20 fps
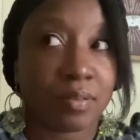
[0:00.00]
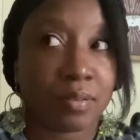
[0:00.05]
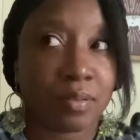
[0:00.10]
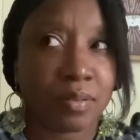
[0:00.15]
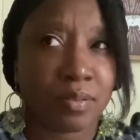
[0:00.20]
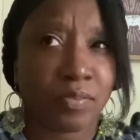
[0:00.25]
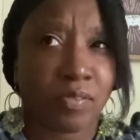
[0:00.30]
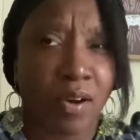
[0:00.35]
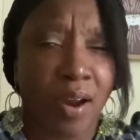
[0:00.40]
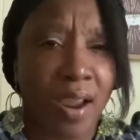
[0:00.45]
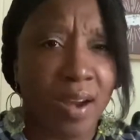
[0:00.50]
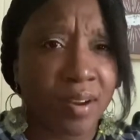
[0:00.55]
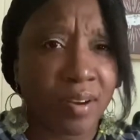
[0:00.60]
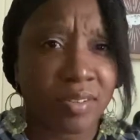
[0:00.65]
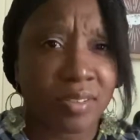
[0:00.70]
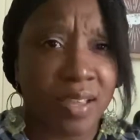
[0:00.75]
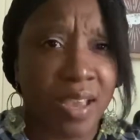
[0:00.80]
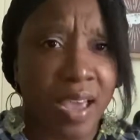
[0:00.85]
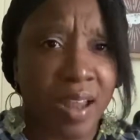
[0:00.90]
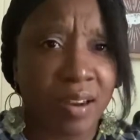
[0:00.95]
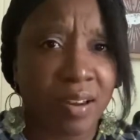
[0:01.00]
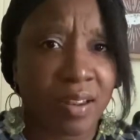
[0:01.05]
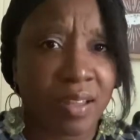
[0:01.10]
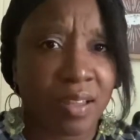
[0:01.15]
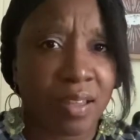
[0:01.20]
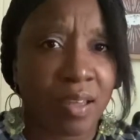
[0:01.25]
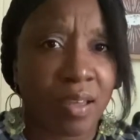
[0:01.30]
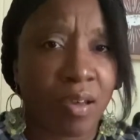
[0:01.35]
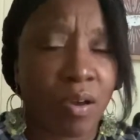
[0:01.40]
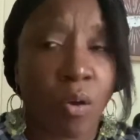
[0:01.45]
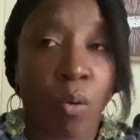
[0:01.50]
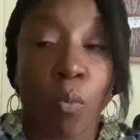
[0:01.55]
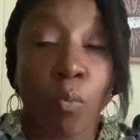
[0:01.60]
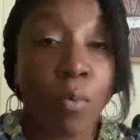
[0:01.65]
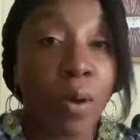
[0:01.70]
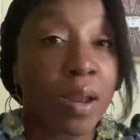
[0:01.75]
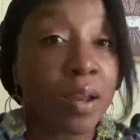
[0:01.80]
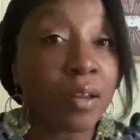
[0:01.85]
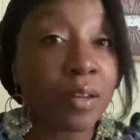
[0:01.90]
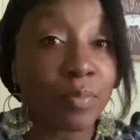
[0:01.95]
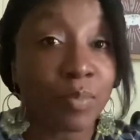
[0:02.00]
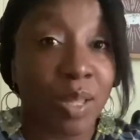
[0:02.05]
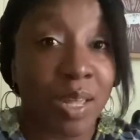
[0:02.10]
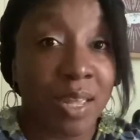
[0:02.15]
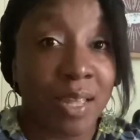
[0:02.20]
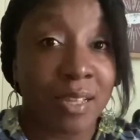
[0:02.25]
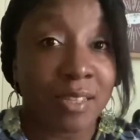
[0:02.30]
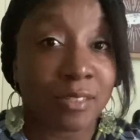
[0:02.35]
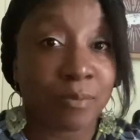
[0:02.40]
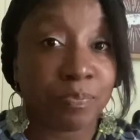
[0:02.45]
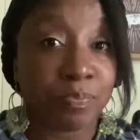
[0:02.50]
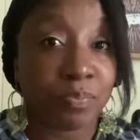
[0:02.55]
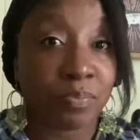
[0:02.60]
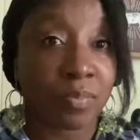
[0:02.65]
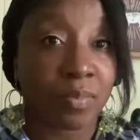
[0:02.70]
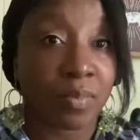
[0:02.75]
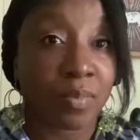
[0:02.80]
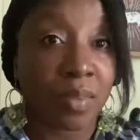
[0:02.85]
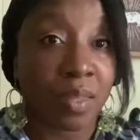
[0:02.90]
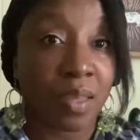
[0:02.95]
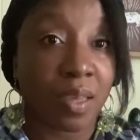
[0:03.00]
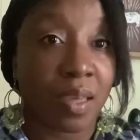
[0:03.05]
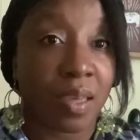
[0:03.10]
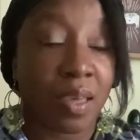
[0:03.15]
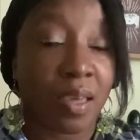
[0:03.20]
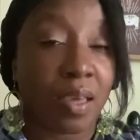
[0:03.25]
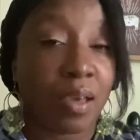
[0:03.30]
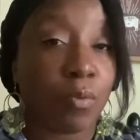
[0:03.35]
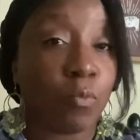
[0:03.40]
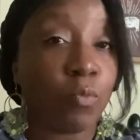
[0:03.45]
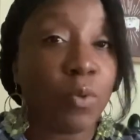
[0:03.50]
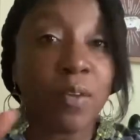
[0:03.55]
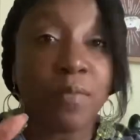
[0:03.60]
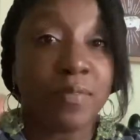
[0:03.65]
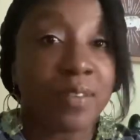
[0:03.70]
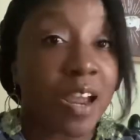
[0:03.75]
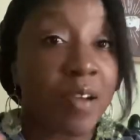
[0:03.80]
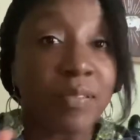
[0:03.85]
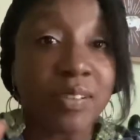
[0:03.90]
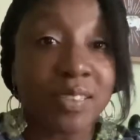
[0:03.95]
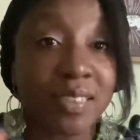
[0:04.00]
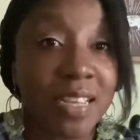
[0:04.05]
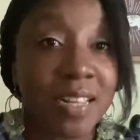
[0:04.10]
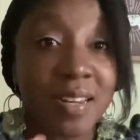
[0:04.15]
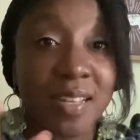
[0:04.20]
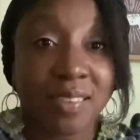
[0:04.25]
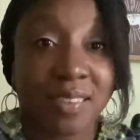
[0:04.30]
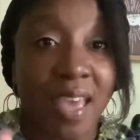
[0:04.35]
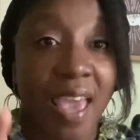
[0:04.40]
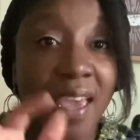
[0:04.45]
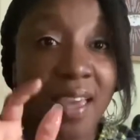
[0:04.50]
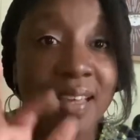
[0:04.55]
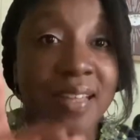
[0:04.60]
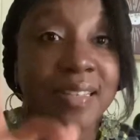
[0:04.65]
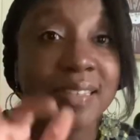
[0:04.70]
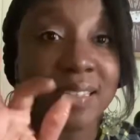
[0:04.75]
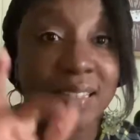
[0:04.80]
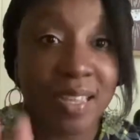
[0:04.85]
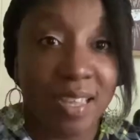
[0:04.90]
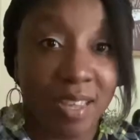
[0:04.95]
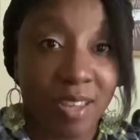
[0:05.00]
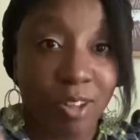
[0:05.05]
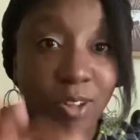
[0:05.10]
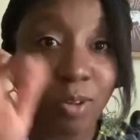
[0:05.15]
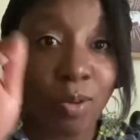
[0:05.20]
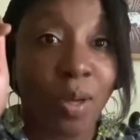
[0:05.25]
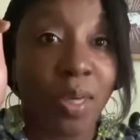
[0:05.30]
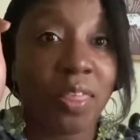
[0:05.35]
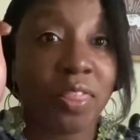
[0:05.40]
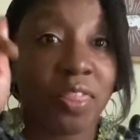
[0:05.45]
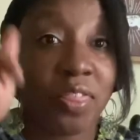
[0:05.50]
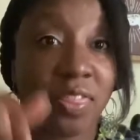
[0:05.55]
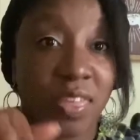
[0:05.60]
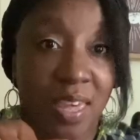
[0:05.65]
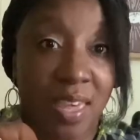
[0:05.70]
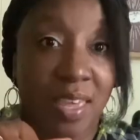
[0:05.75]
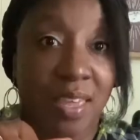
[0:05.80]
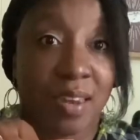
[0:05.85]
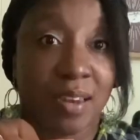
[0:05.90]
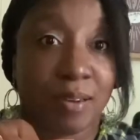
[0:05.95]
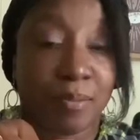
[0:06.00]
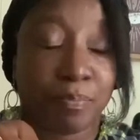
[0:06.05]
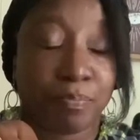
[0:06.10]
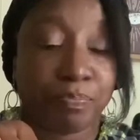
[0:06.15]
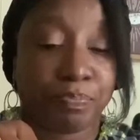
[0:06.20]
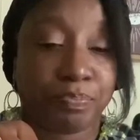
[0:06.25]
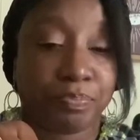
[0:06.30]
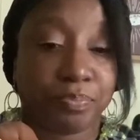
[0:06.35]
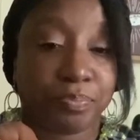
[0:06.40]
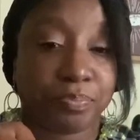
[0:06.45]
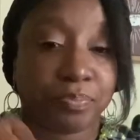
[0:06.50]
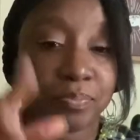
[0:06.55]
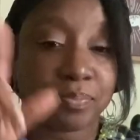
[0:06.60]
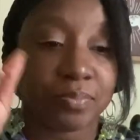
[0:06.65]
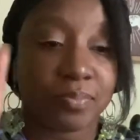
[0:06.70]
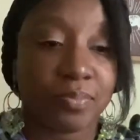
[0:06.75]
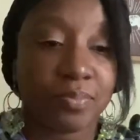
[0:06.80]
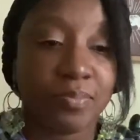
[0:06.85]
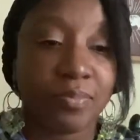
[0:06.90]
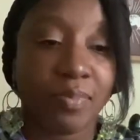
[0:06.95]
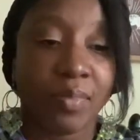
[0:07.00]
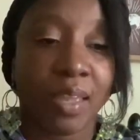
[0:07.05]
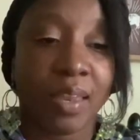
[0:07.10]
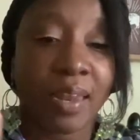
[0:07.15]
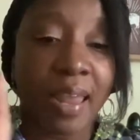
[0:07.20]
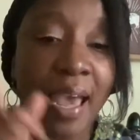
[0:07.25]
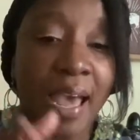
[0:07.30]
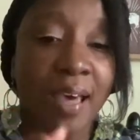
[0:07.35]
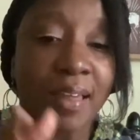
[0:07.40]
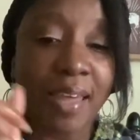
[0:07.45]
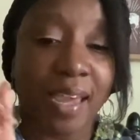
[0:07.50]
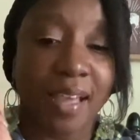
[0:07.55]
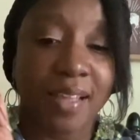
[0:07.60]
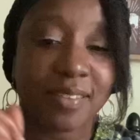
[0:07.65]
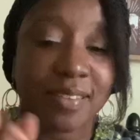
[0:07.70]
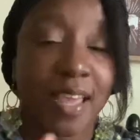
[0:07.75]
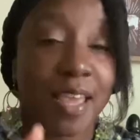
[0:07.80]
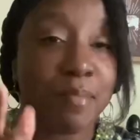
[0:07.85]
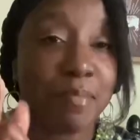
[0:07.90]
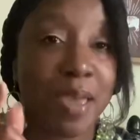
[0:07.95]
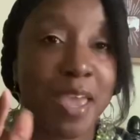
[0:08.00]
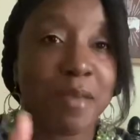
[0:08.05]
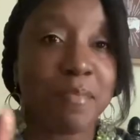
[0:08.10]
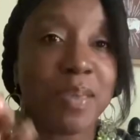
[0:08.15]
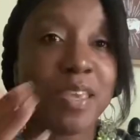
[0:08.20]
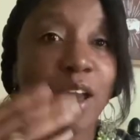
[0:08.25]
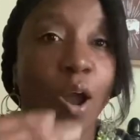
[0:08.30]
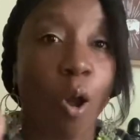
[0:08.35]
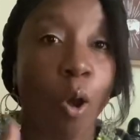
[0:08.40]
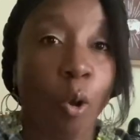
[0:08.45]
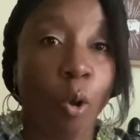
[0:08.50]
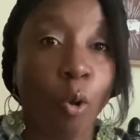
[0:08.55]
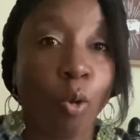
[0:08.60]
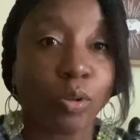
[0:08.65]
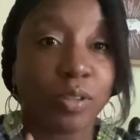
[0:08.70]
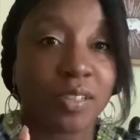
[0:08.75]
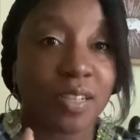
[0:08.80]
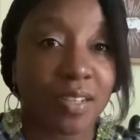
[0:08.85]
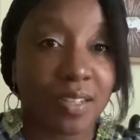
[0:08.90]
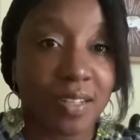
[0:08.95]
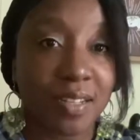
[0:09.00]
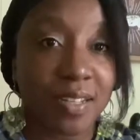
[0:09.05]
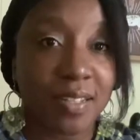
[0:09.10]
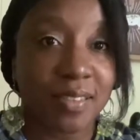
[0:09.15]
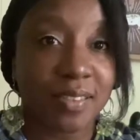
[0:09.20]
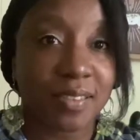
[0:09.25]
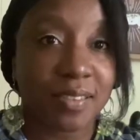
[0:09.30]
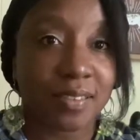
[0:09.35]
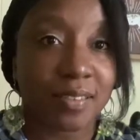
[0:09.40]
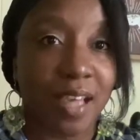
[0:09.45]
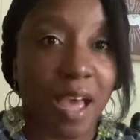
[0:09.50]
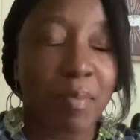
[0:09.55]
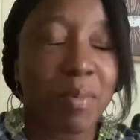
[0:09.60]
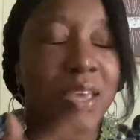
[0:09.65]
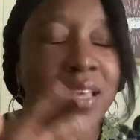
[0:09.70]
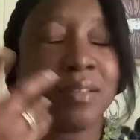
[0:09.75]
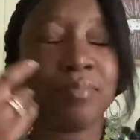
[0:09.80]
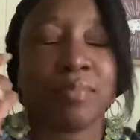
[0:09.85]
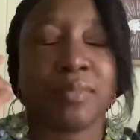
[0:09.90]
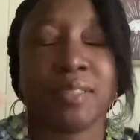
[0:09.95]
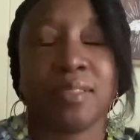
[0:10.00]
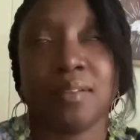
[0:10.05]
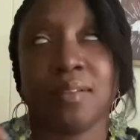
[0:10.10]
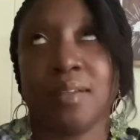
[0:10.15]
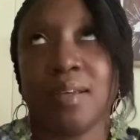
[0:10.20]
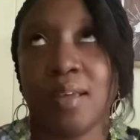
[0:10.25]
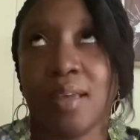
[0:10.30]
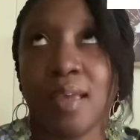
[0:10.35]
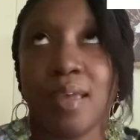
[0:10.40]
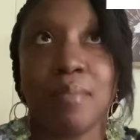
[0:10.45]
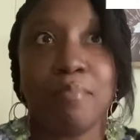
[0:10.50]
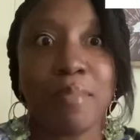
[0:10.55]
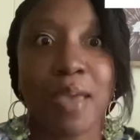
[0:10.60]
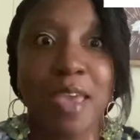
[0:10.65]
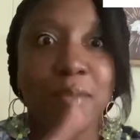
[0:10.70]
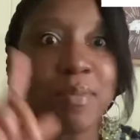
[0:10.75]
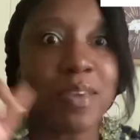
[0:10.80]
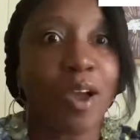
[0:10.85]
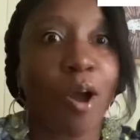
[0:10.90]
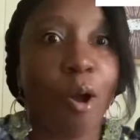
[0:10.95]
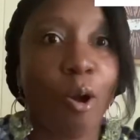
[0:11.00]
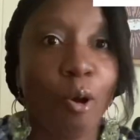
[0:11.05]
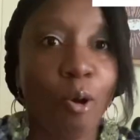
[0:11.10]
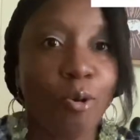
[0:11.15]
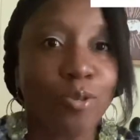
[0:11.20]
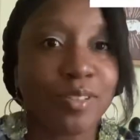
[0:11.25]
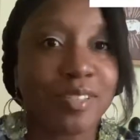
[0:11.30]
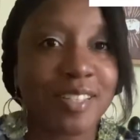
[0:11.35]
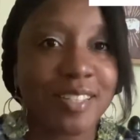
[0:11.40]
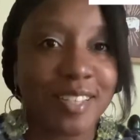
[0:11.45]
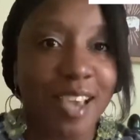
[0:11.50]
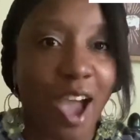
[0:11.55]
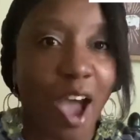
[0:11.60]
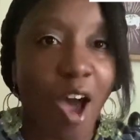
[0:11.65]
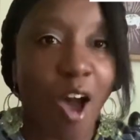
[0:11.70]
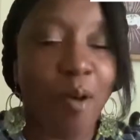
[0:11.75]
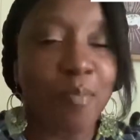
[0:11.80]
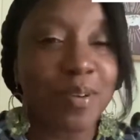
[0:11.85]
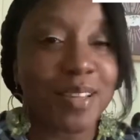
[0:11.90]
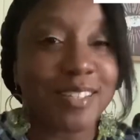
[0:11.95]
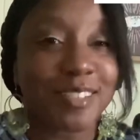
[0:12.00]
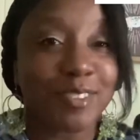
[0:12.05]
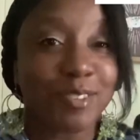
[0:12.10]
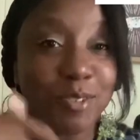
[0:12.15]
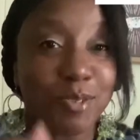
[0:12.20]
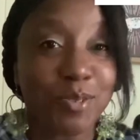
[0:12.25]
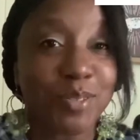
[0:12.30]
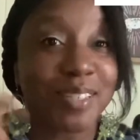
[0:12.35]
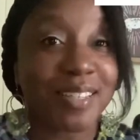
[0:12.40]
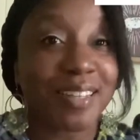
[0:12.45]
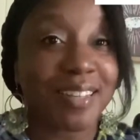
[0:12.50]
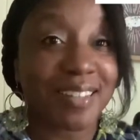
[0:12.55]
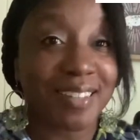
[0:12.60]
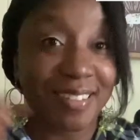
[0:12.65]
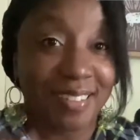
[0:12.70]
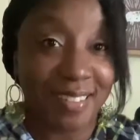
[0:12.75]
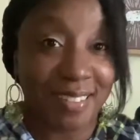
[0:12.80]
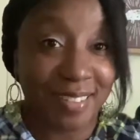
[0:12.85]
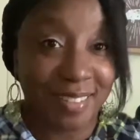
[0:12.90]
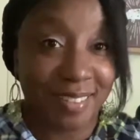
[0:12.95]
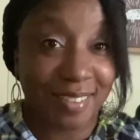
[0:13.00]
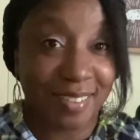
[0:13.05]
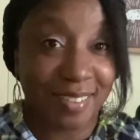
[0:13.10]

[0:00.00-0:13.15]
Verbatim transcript: Friday or Saturday. One of them days, we've never seen this cake until then. Now, like I say, it may be old to us. I mean, maybe old to y'all, but it's new to us.